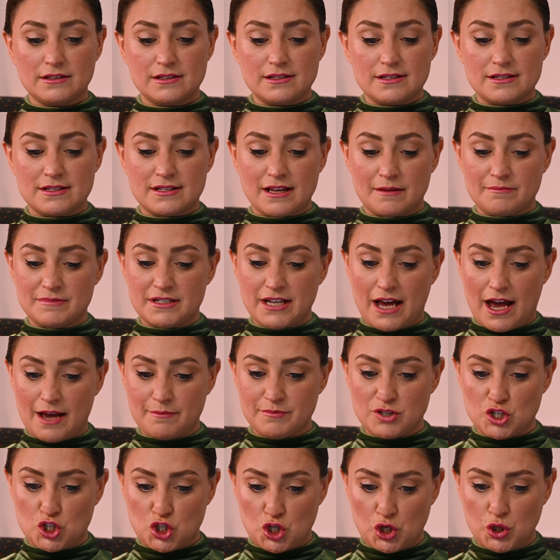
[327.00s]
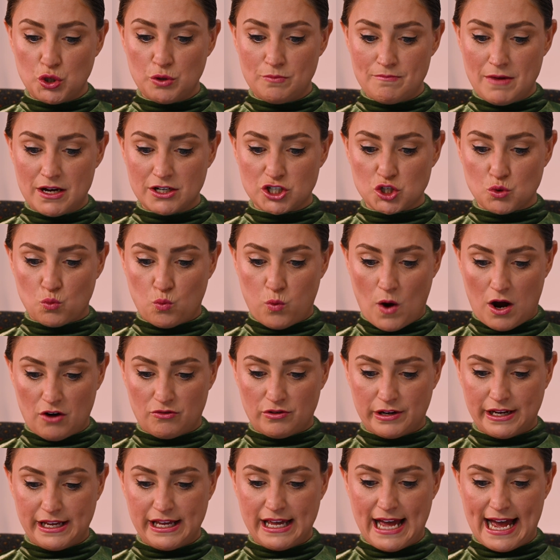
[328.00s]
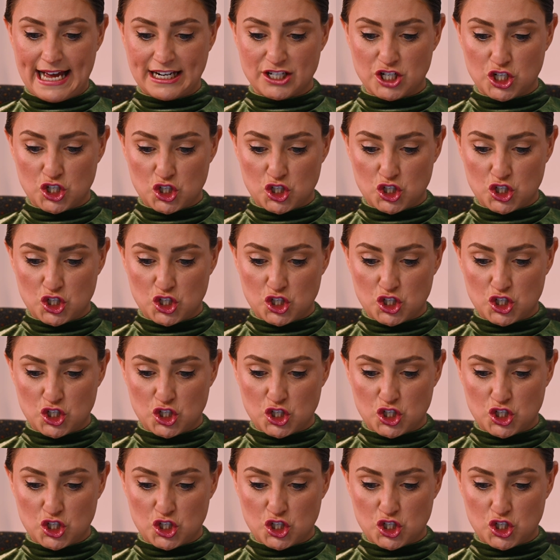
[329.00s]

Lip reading: Sometimes too much worry and